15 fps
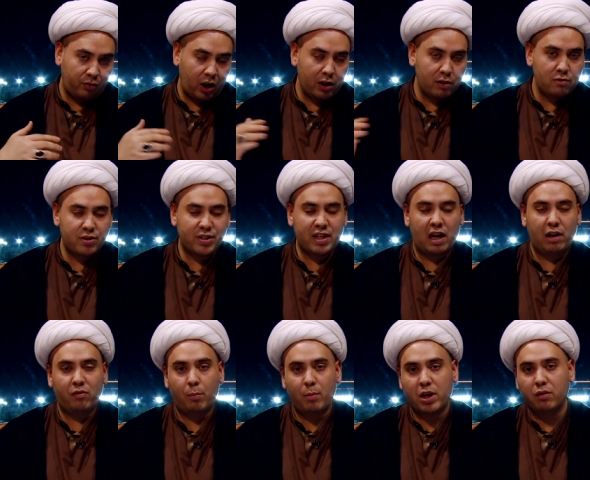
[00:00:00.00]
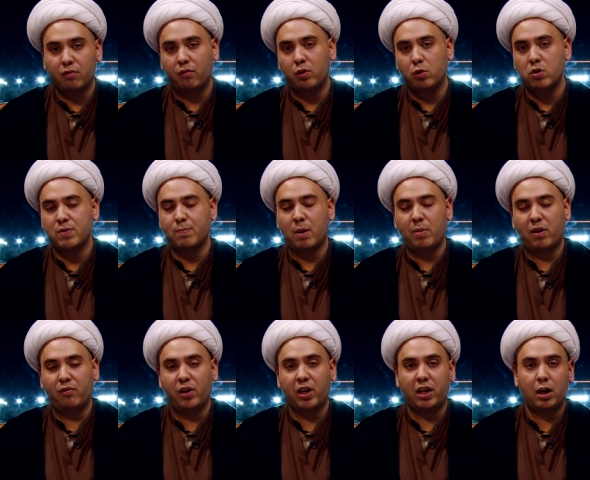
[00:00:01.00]
I understand that many of the viewers might be
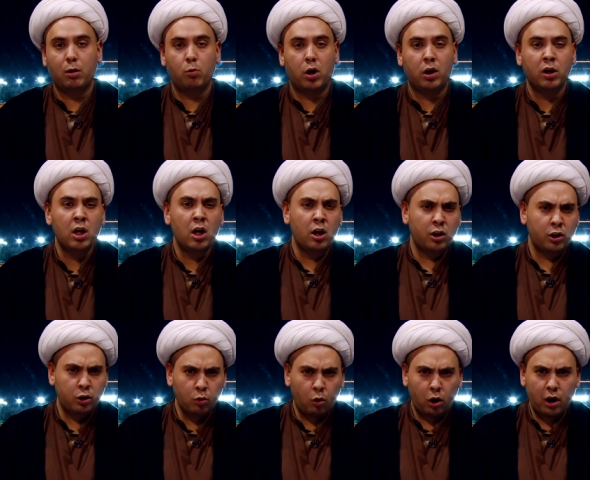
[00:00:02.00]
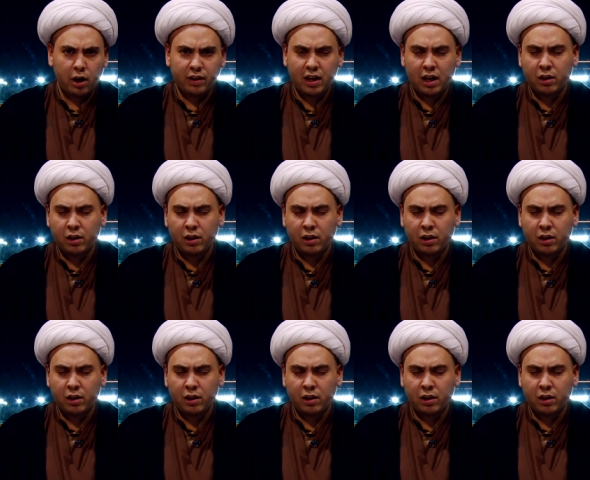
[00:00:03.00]
thinking, well, you are at the